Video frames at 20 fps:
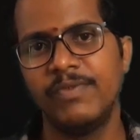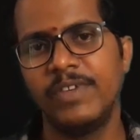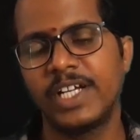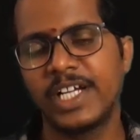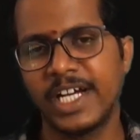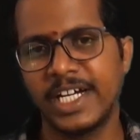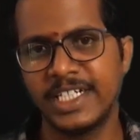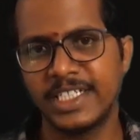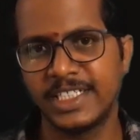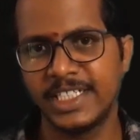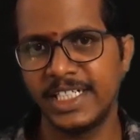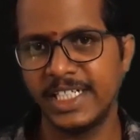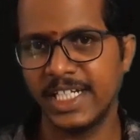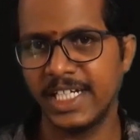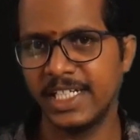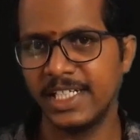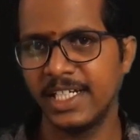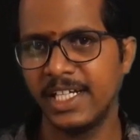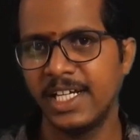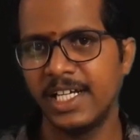we
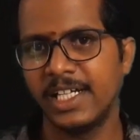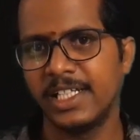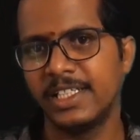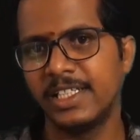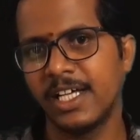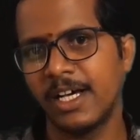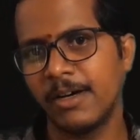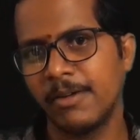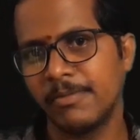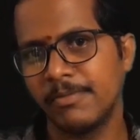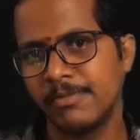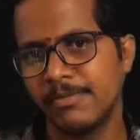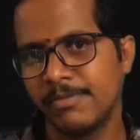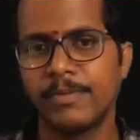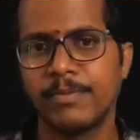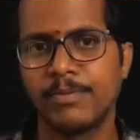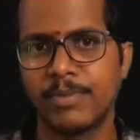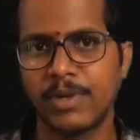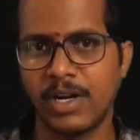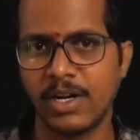consider the
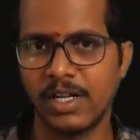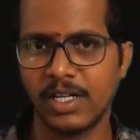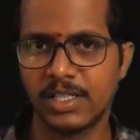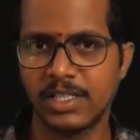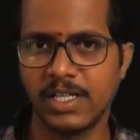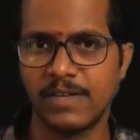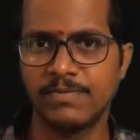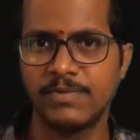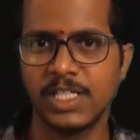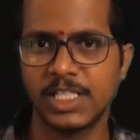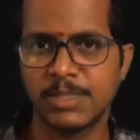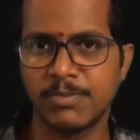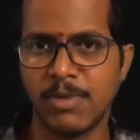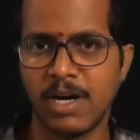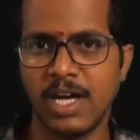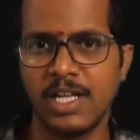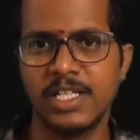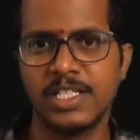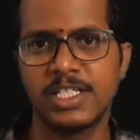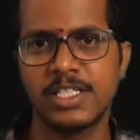product of the
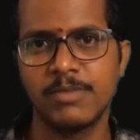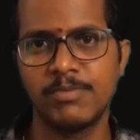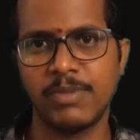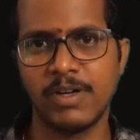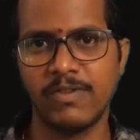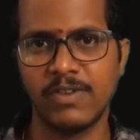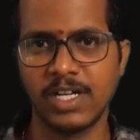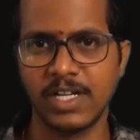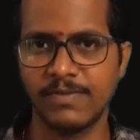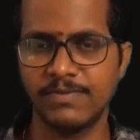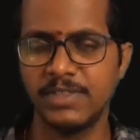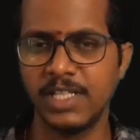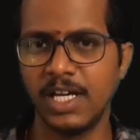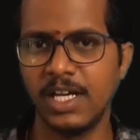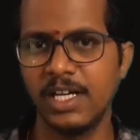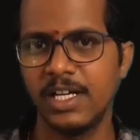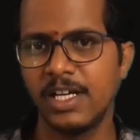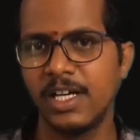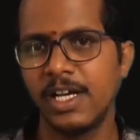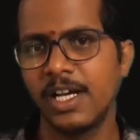smallest power of
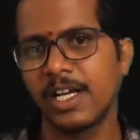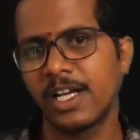the